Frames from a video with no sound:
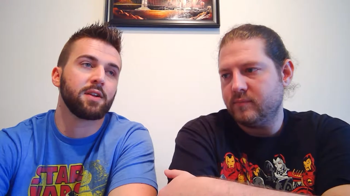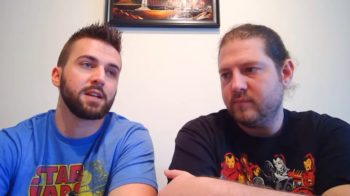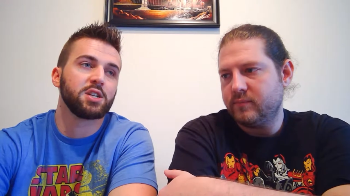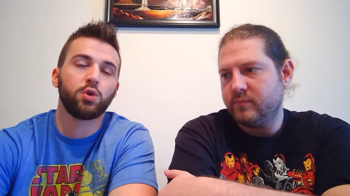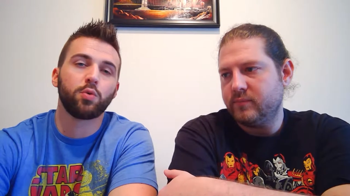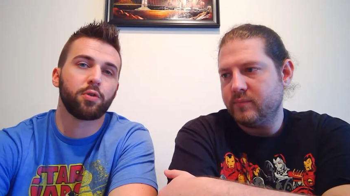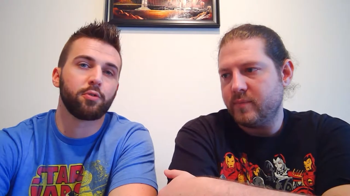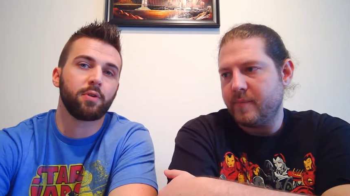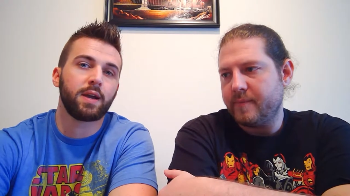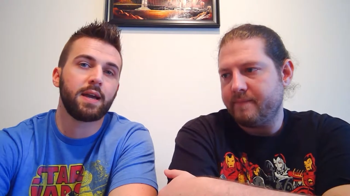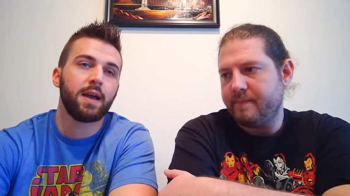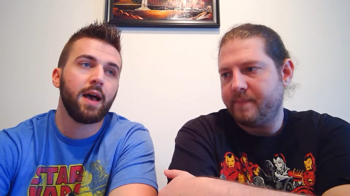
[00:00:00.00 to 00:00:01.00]
Speaker 1: until like two or
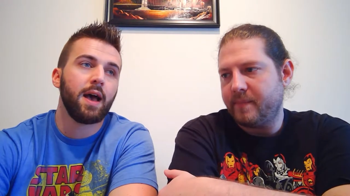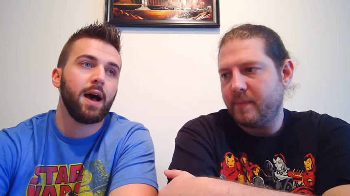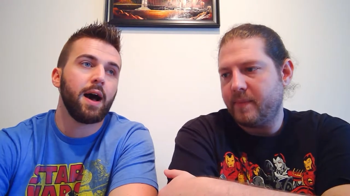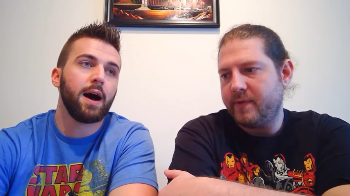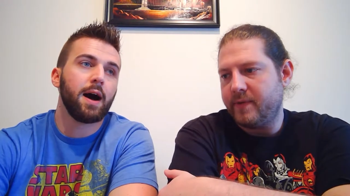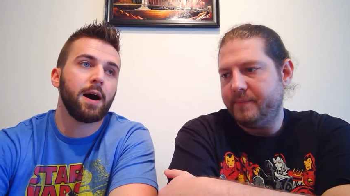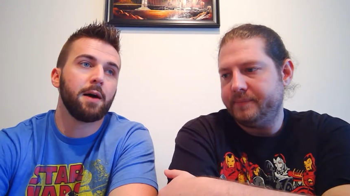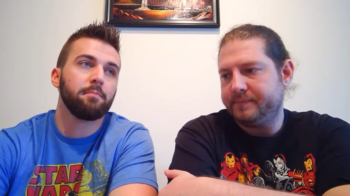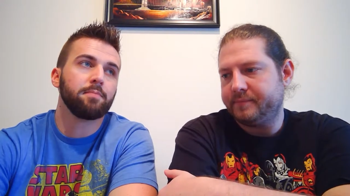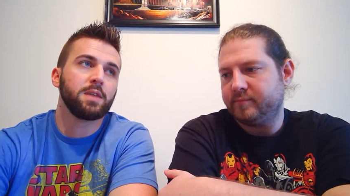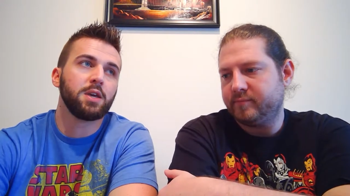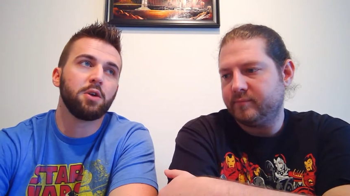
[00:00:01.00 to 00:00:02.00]
three.
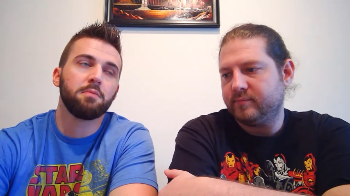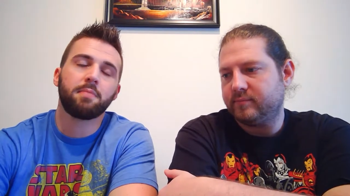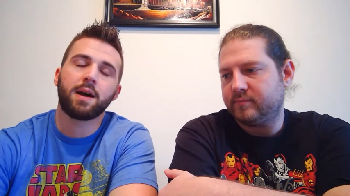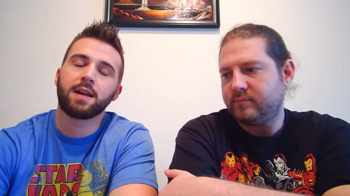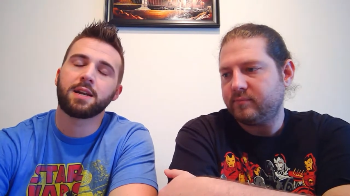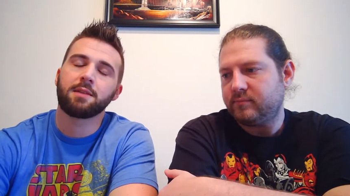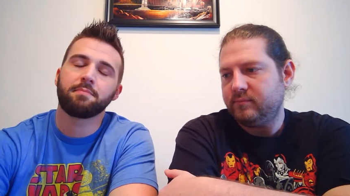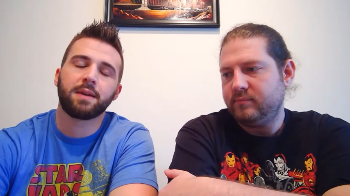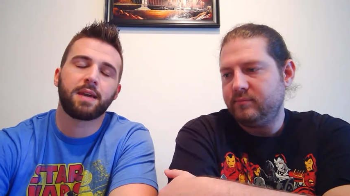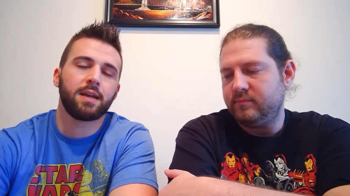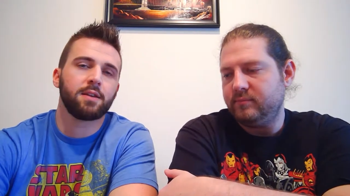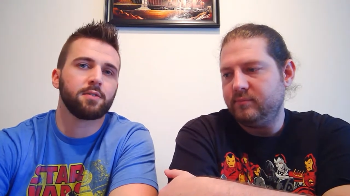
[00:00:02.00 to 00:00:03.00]
Um, you might not
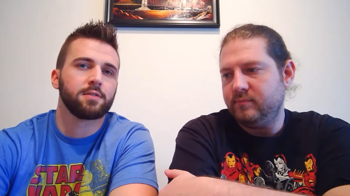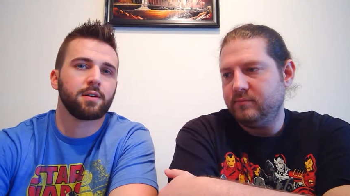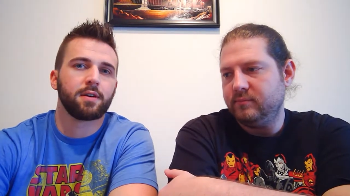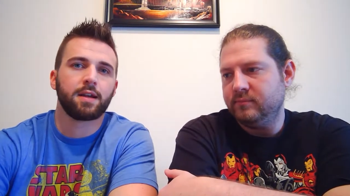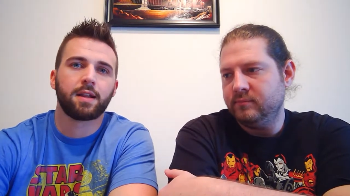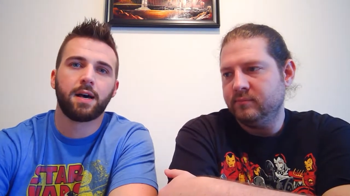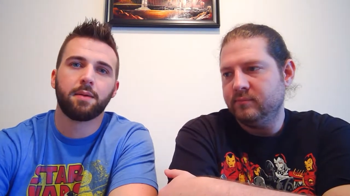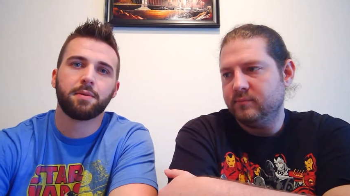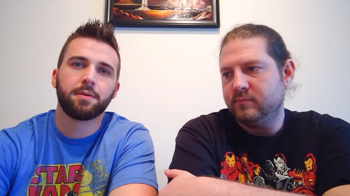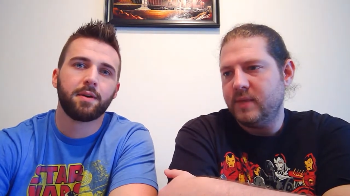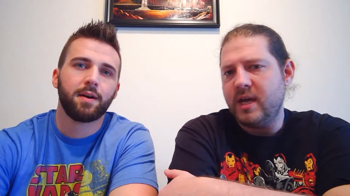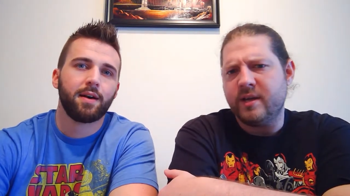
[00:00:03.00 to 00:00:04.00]
be getting your turkey
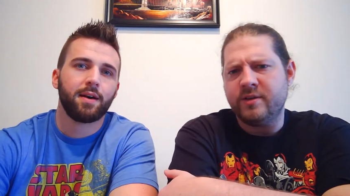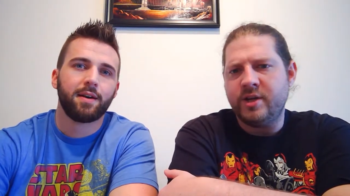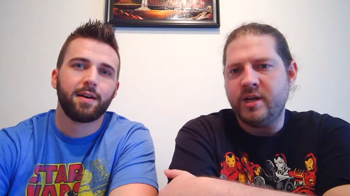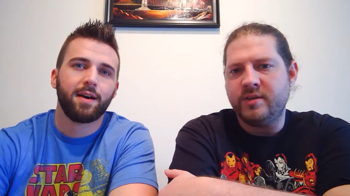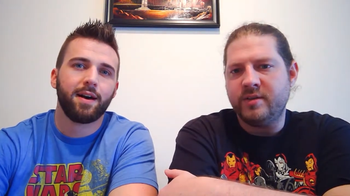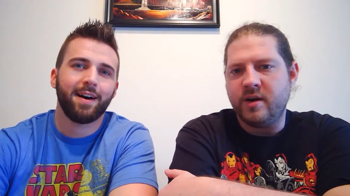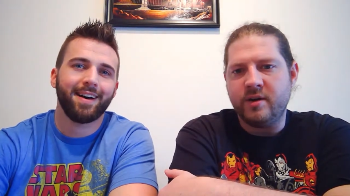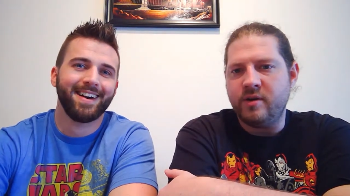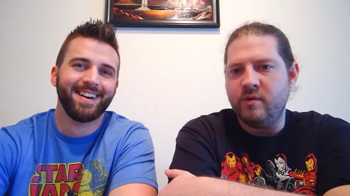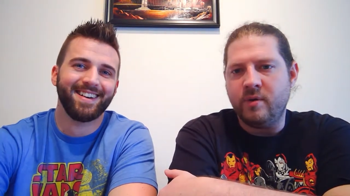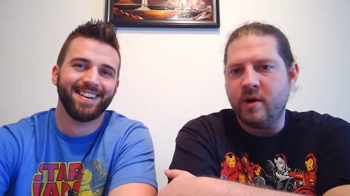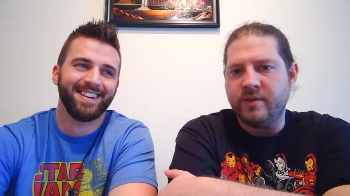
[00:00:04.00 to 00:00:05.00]
club.
Speaker 2: Yeah, because chances uh, are
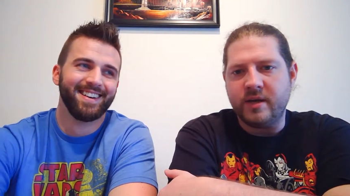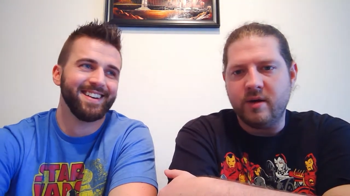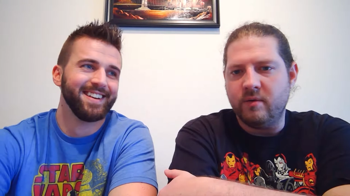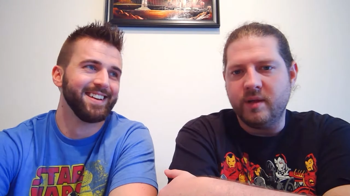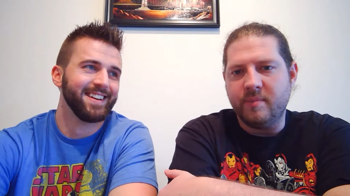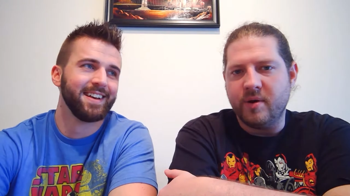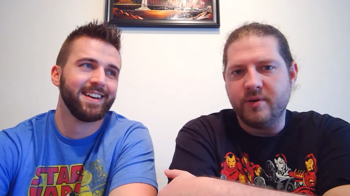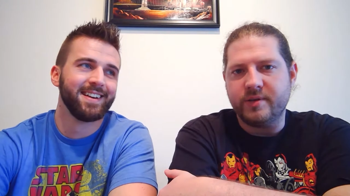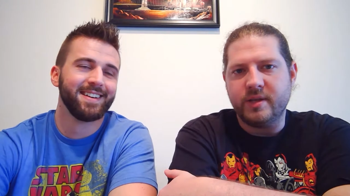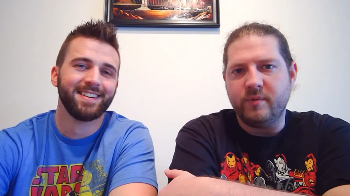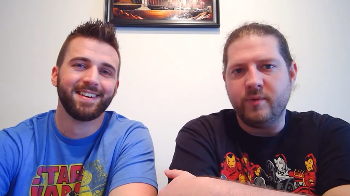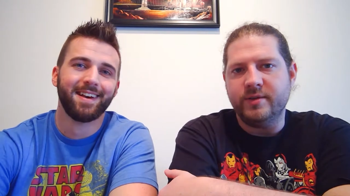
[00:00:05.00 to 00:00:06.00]
you aren't the only
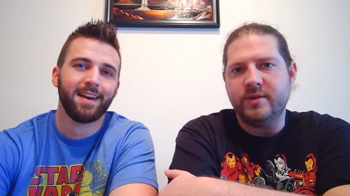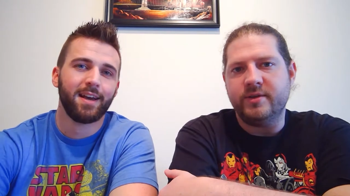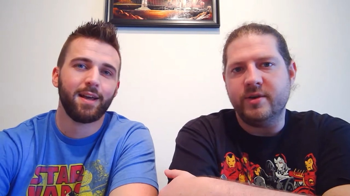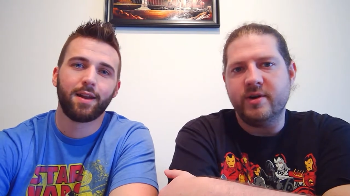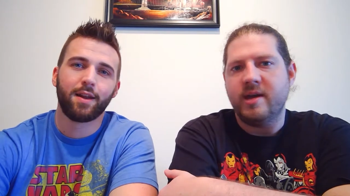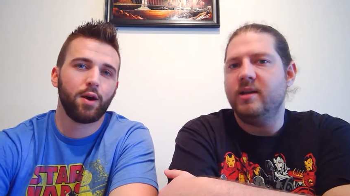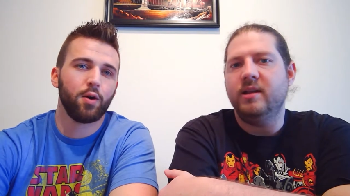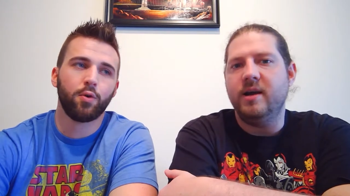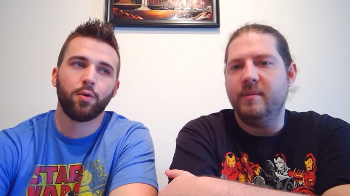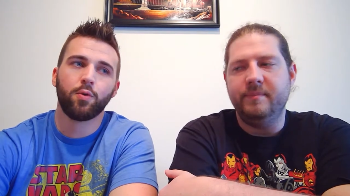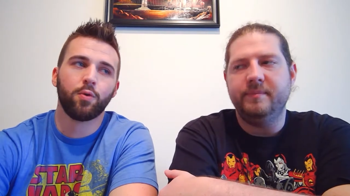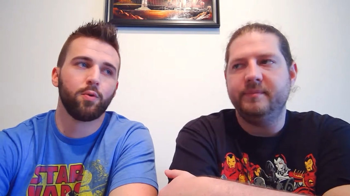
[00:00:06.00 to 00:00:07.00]
person that wants a turkey
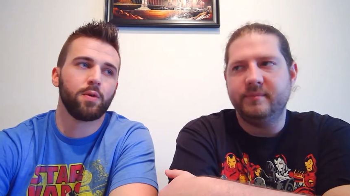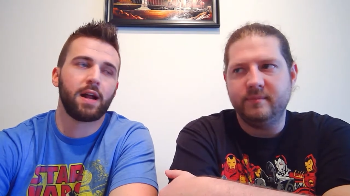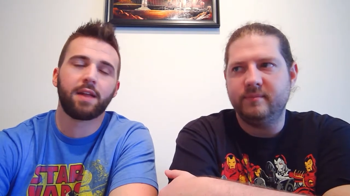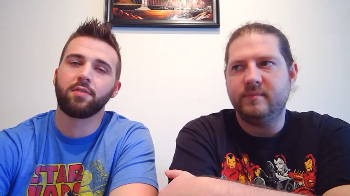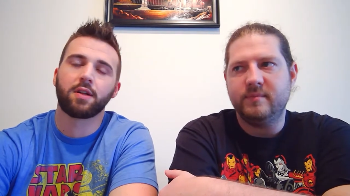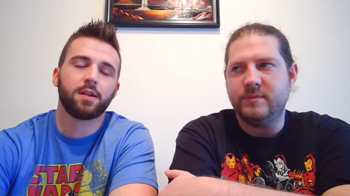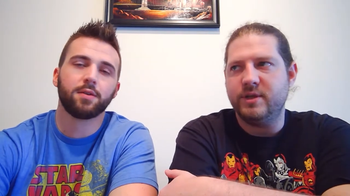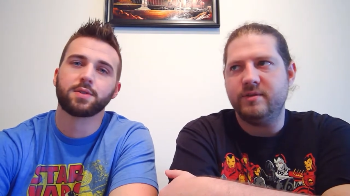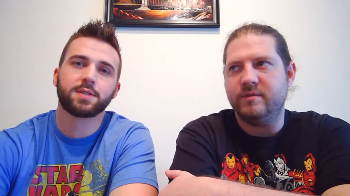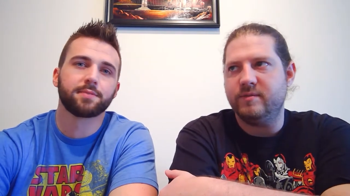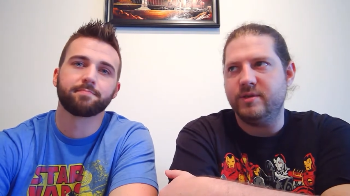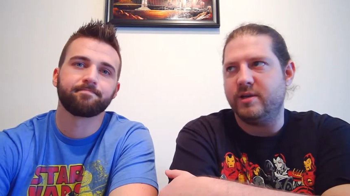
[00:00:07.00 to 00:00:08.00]
club. Oh, not even close.
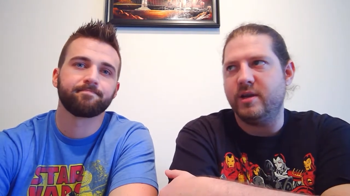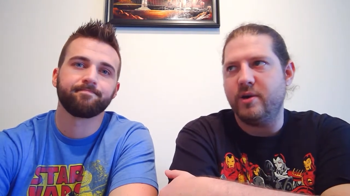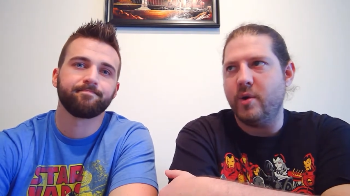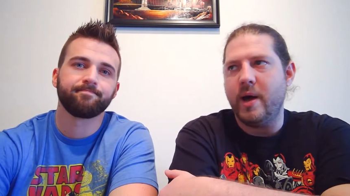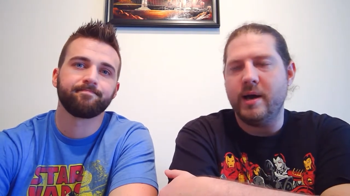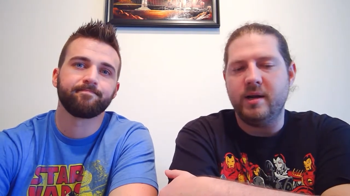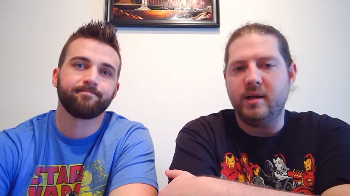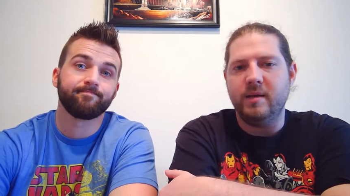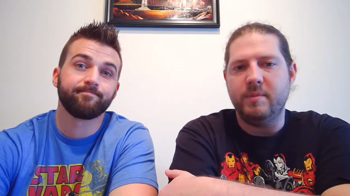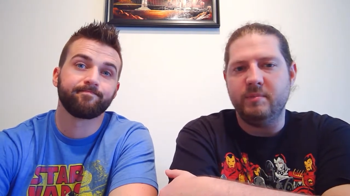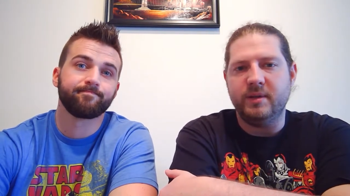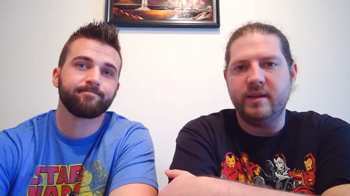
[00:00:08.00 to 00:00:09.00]
Just, just going to go out on a
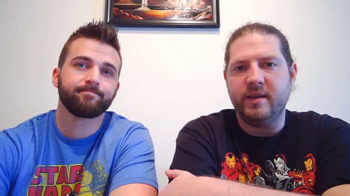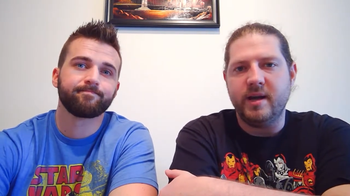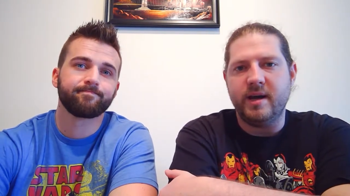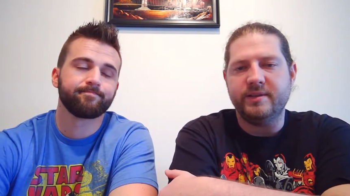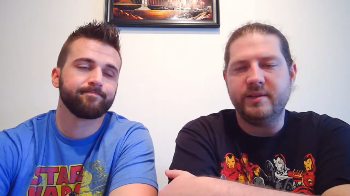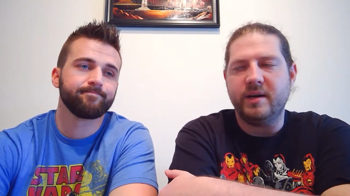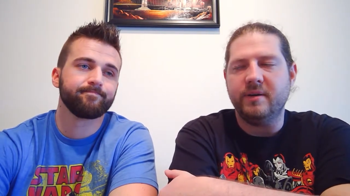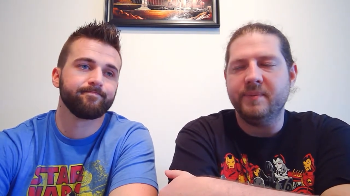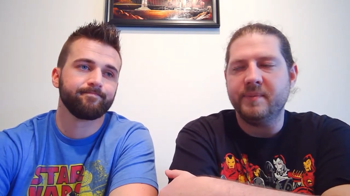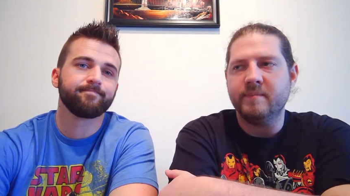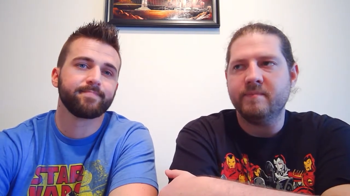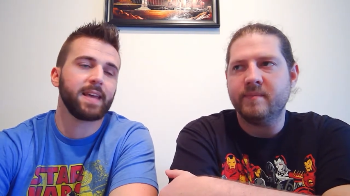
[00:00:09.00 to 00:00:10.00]
limb and play the odds
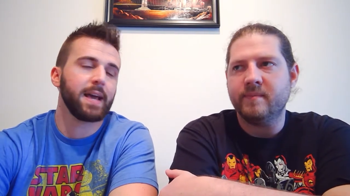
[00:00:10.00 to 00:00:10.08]
there.